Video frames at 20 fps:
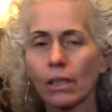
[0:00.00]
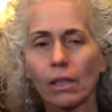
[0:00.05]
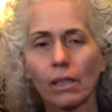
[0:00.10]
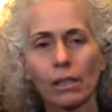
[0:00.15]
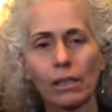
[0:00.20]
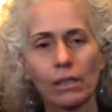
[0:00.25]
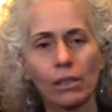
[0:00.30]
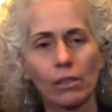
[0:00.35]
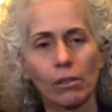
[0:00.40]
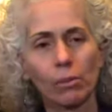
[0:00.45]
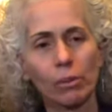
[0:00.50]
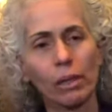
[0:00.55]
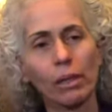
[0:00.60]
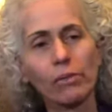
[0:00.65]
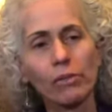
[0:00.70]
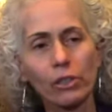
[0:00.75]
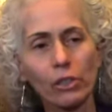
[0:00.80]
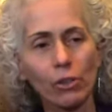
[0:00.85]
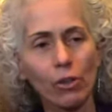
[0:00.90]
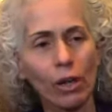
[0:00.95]

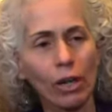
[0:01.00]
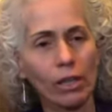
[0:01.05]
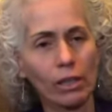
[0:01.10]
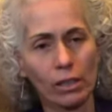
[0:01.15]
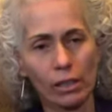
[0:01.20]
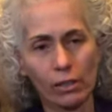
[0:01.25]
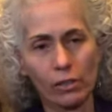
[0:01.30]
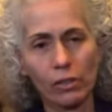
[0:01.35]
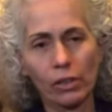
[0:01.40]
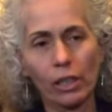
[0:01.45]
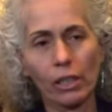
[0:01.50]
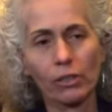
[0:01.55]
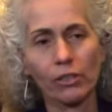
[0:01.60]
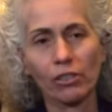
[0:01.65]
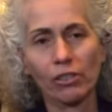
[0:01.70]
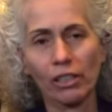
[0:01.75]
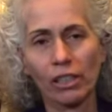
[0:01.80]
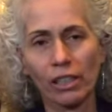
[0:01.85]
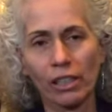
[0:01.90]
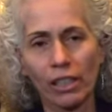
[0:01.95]
wherever you are in this
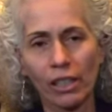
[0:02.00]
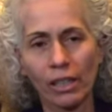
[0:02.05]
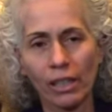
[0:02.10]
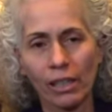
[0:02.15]
country,